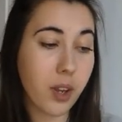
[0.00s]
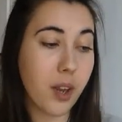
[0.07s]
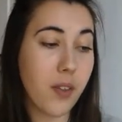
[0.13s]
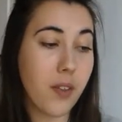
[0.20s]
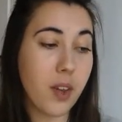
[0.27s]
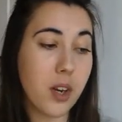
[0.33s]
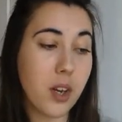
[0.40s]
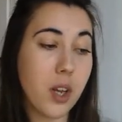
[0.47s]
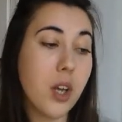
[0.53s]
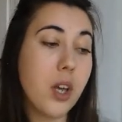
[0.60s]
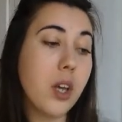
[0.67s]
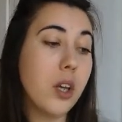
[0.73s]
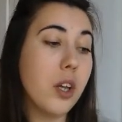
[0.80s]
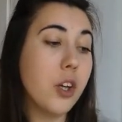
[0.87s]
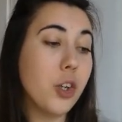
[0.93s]
And then
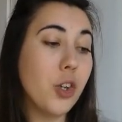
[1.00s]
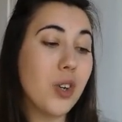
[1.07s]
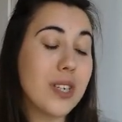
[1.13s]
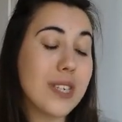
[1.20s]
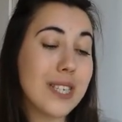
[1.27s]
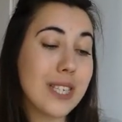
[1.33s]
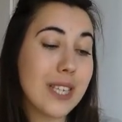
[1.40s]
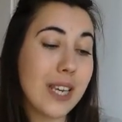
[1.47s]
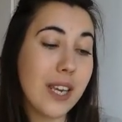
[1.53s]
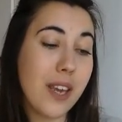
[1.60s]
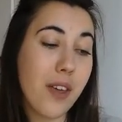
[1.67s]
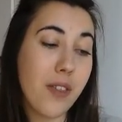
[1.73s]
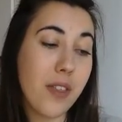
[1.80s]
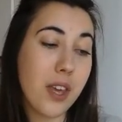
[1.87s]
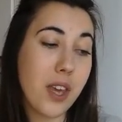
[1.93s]
you can
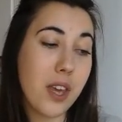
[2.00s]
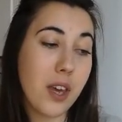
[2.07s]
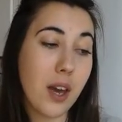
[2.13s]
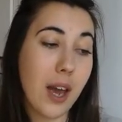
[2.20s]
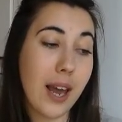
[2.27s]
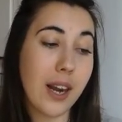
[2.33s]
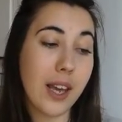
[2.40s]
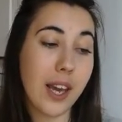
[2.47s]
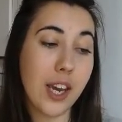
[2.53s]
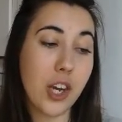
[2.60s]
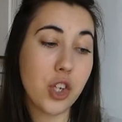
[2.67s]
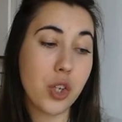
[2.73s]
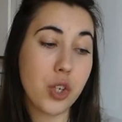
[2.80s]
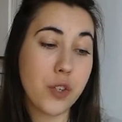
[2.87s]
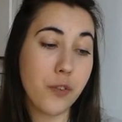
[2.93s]
see the
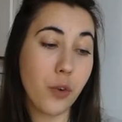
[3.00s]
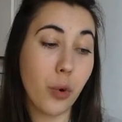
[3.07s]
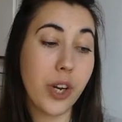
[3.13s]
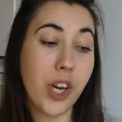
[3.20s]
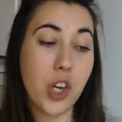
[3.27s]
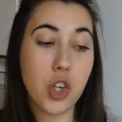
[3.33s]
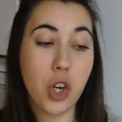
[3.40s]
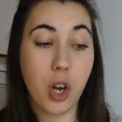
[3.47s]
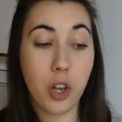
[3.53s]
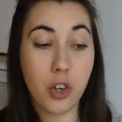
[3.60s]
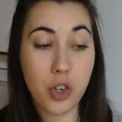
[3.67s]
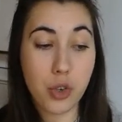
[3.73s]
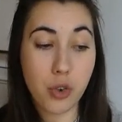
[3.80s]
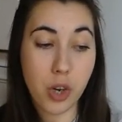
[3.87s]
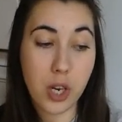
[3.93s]
allocations for each
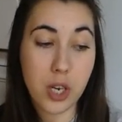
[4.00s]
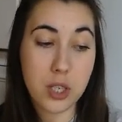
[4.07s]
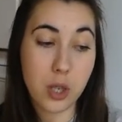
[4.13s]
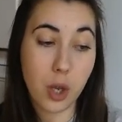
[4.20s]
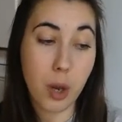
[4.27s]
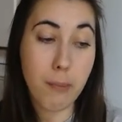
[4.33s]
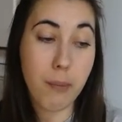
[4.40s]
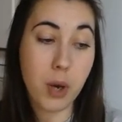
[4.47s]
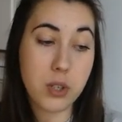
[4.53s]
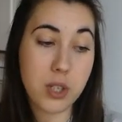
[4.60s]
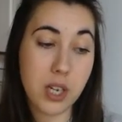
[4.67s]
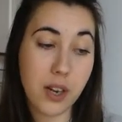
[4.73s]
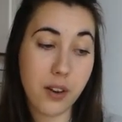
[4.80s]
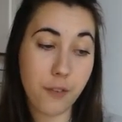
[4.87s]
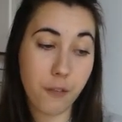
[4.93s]
country, so
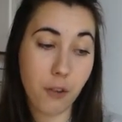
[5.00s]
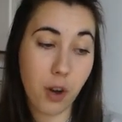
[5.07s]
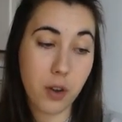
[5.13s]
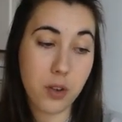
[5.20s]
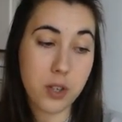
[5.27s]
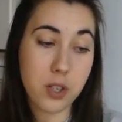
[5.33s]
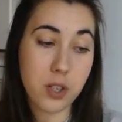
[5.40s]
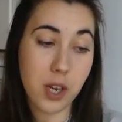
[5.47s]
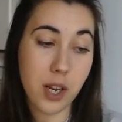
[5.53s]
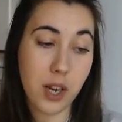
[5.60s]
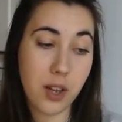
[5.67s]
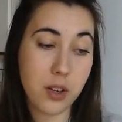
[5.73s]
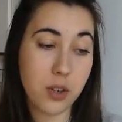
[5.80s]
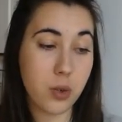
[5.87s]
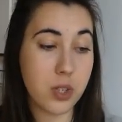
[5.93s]
mostly in France.
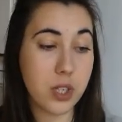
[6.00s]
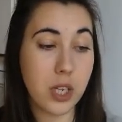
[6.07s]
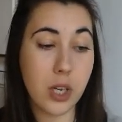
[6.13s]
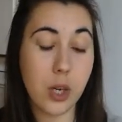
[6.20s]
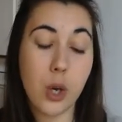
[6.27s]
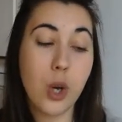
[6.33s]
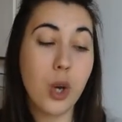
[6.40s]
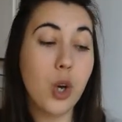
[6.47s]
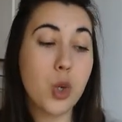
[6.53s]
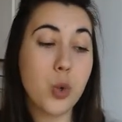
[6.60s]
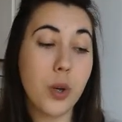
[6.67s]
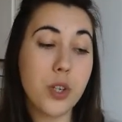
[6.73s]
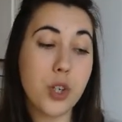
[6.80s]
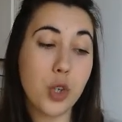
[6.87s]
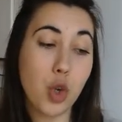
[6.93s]
Here you'll see
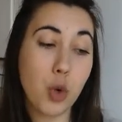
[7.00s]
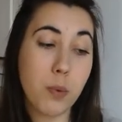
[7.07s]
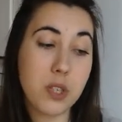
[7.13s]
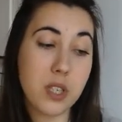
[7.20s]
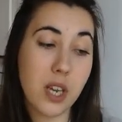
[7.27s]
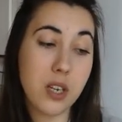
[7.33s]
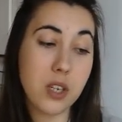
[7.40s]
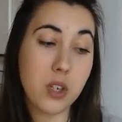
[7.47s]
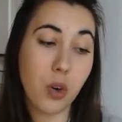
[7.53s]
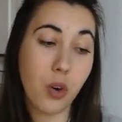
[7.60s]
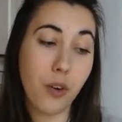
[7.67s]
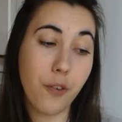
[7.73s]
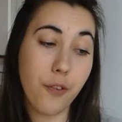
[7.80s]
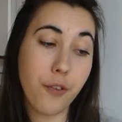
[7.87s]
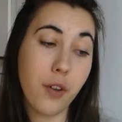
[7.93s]
22%
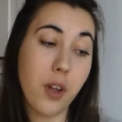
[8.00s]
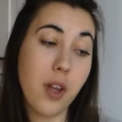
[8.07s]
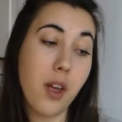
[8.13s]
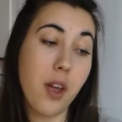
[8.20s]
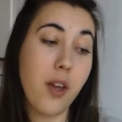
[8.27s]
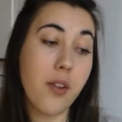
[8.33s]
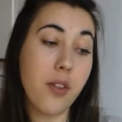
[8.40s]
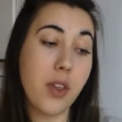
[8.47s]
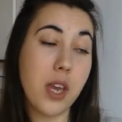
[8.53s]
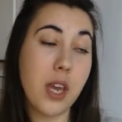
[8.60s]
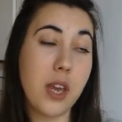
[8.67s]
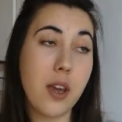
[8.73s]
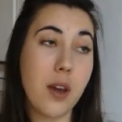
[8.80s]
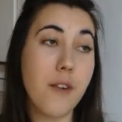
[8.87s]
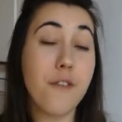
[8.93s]
of
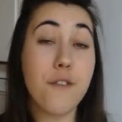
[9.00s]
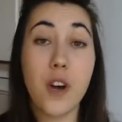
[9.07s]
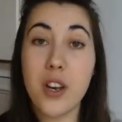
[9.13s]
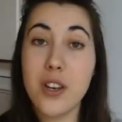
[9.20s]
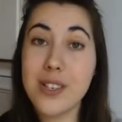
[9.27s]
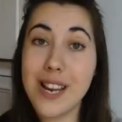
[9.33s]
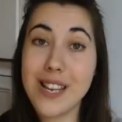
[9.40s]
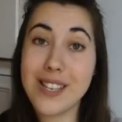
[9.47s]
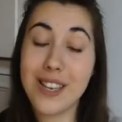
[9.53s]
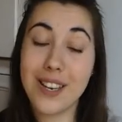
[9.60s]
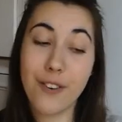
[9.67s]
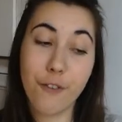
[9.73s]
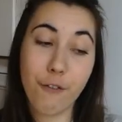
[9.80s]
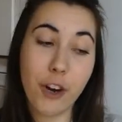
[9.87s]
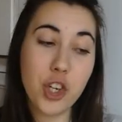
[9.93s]
the fund is
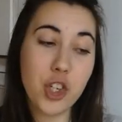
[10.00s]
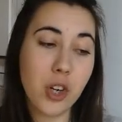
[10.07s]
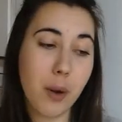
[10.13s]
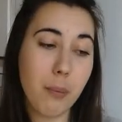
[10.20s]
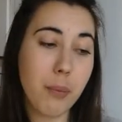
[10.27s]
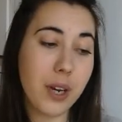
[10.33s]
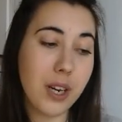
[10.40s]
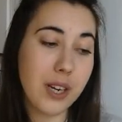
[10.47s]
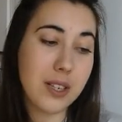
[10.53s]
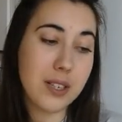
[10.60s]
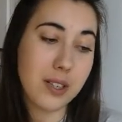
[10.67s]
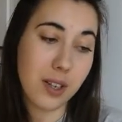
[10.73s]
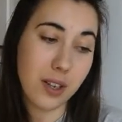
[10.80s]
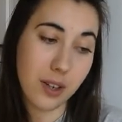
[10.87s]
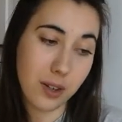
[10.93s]
in French companies,
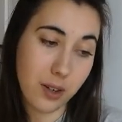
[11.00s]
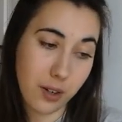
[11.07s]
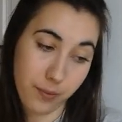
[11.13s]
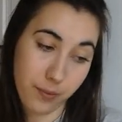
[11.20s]
and